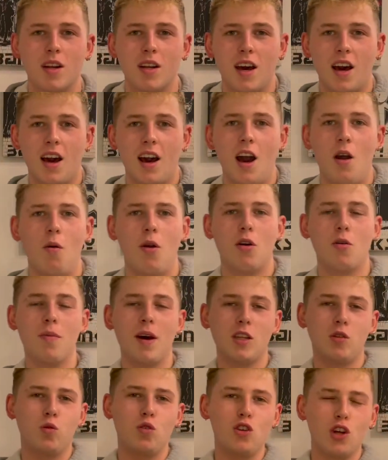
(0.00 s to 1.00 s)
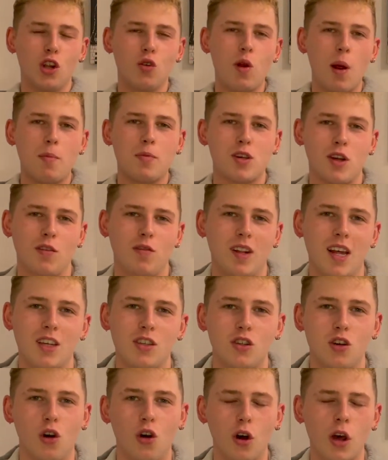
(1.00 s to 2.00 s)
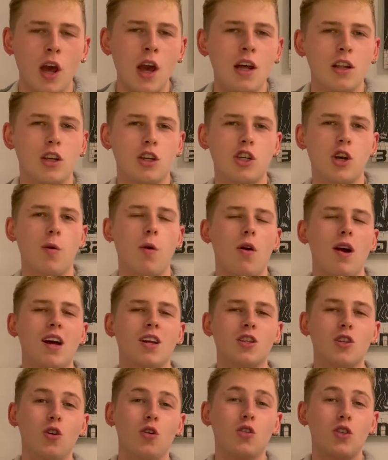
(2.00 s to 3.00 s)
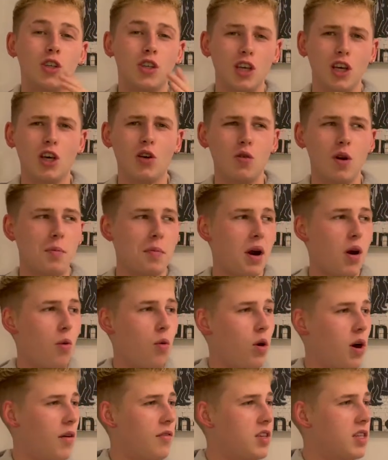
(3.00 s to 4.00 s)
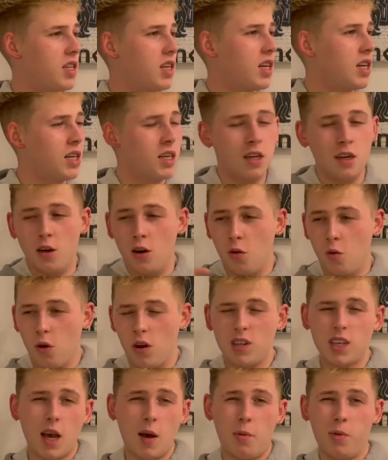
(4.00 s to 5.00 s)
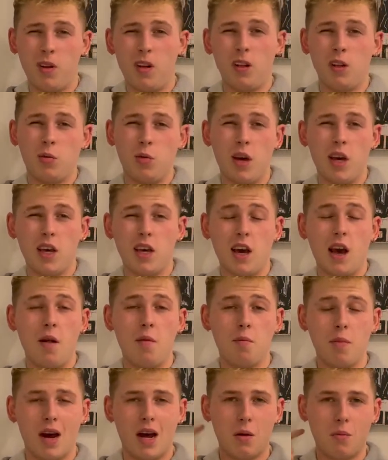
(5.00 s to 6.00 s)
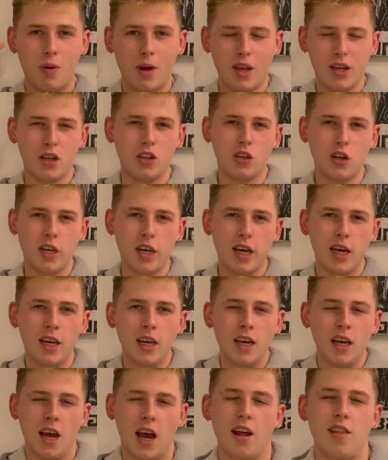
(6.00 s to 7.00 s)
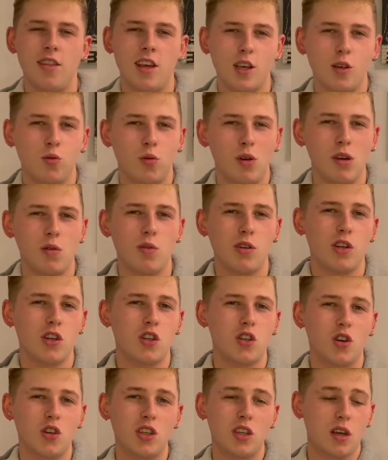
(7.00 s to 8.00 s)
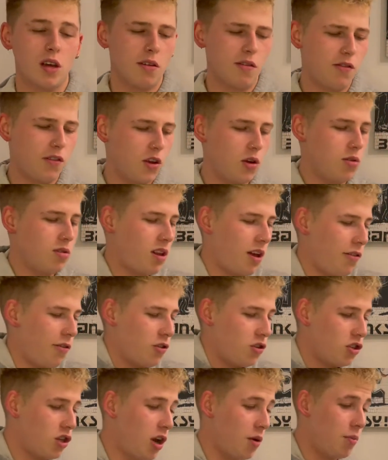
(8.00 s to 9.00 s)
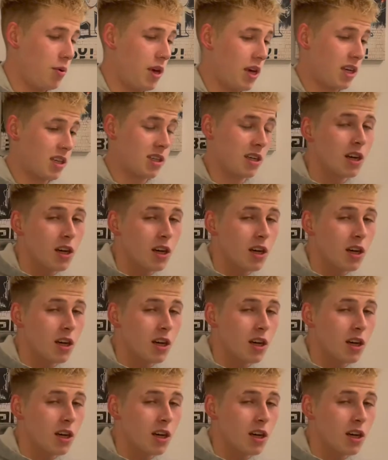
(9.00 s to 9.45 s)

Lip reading: Hart and welcome back to another episode of Let's Talk, the show where I talk to you about what I've seen, what's happening in the week and my opinions on it. And this week we're discussing a few different topics.